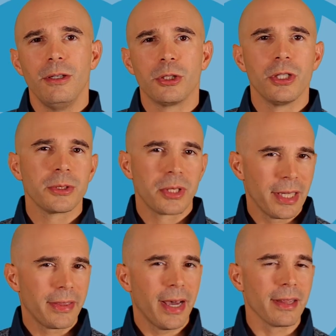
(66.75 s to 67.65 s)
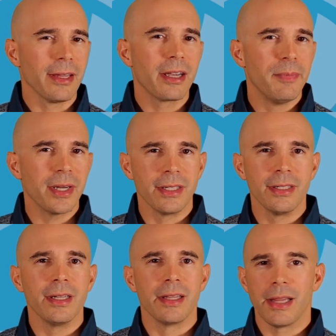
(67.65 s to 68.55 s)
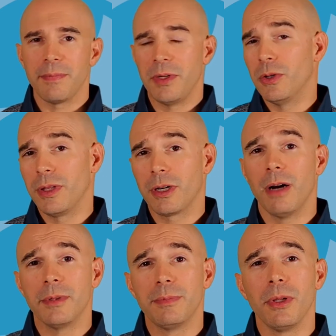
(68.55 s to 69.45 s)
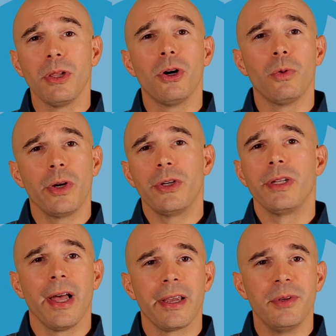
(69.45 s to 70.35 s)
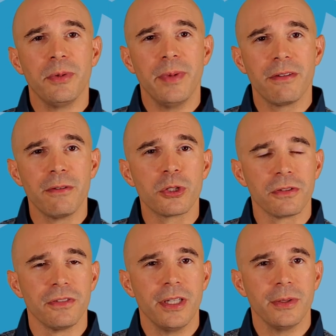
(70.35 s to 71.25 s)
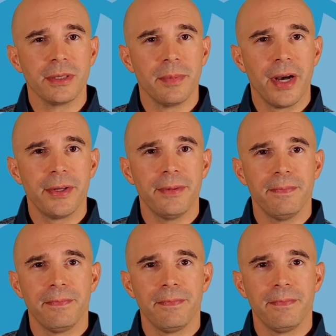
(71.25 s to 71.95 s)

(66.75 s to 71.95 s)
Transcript: You should also click that like button and let me know in the comments below what you'd like me to make future videos about.